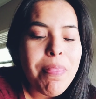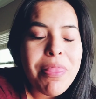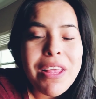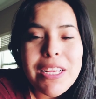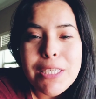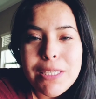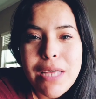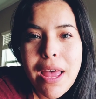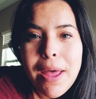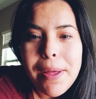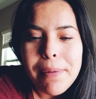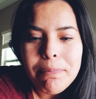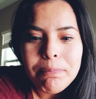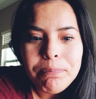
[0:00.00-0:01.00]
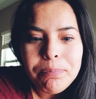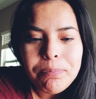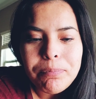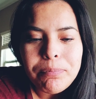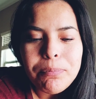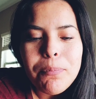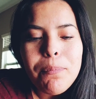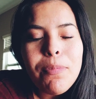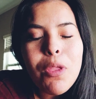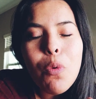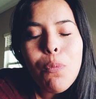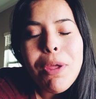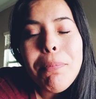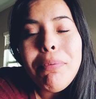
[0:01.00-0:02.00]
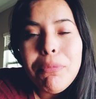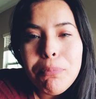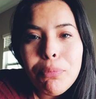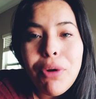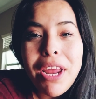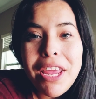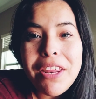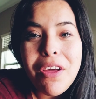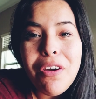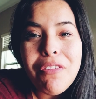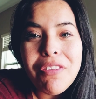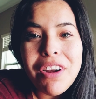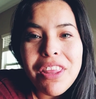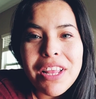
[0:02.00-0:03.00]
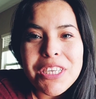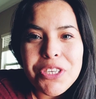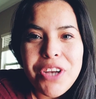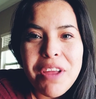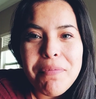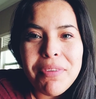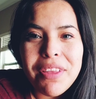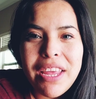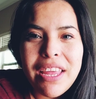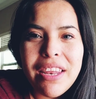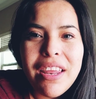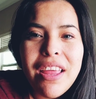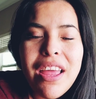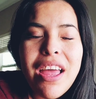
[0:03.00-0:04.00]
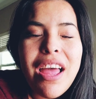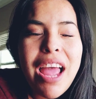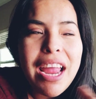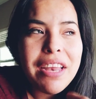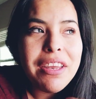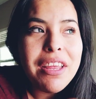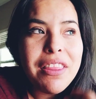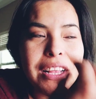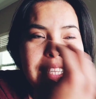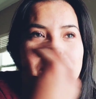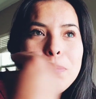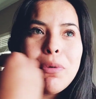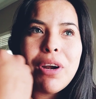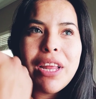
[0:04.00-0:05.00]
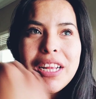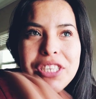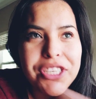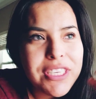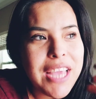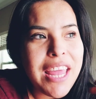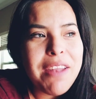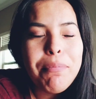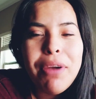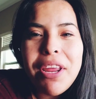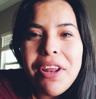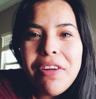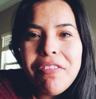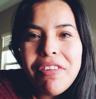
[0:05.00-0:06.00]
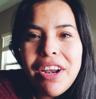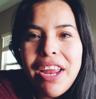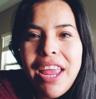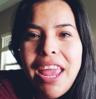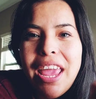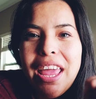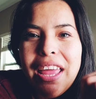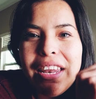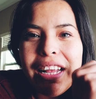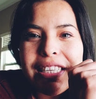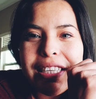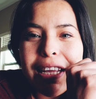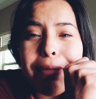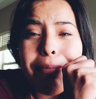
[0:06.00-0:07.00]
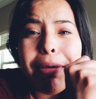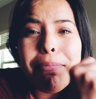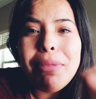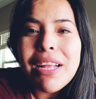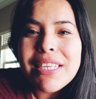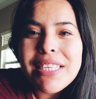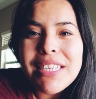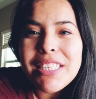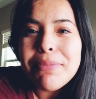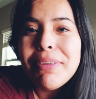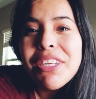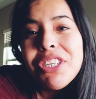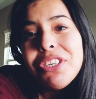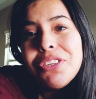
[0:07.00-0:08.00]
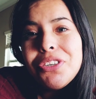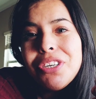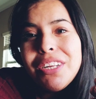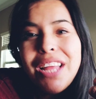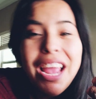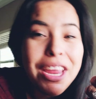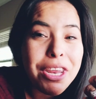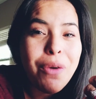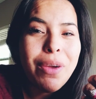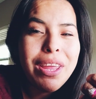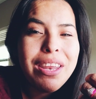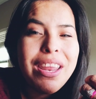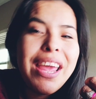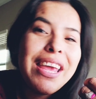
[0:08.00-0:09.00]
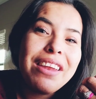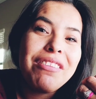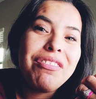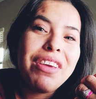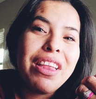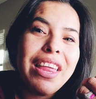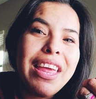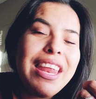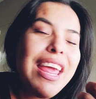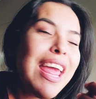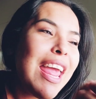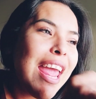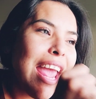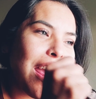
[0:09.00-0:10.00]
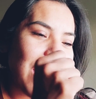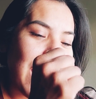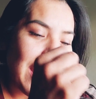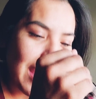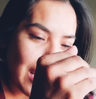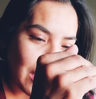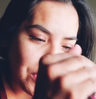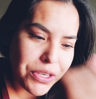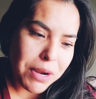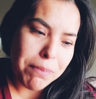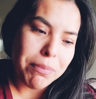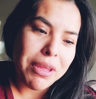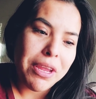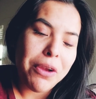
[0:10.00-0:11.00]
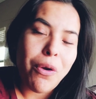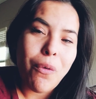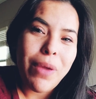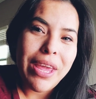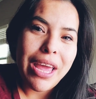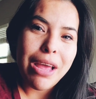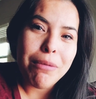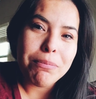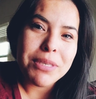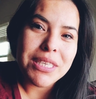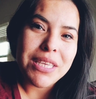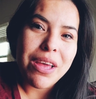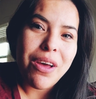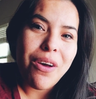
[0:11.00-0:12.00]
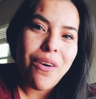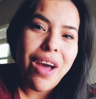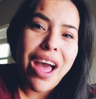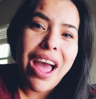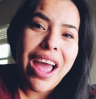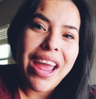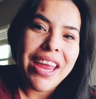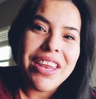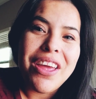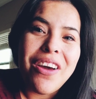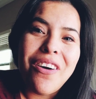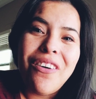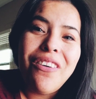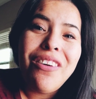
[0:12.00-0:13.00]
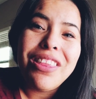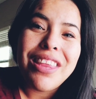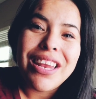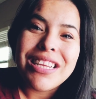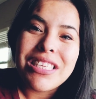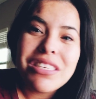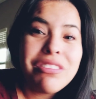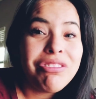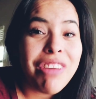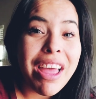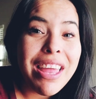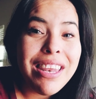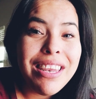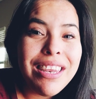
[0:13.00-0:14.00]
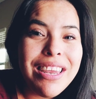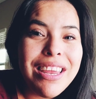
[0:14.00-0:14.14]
this um, we prayed over this trampoline I did this morning, just kind of prayed over it, and it's gonna be a blessing to my children. I know it, I can feel it. And I had a trampoline growing up, so I know that it's fun.